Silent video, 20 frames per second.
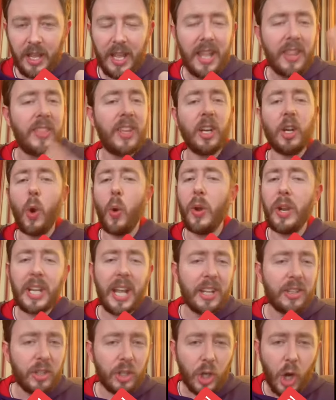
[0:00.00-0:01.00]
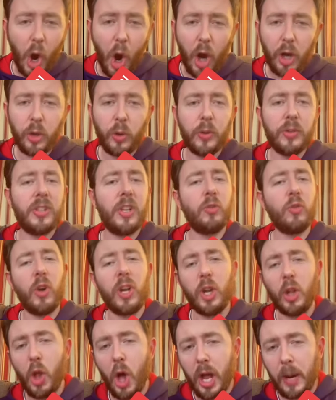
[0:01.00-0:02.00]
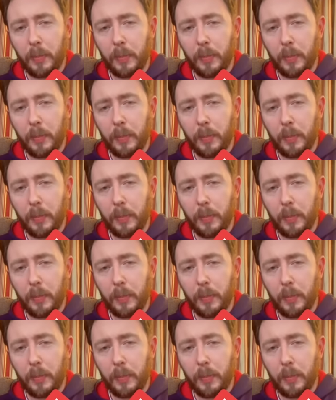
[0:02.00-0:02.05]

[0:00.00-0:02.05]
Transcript: They're going against the Cardinals. They run a lot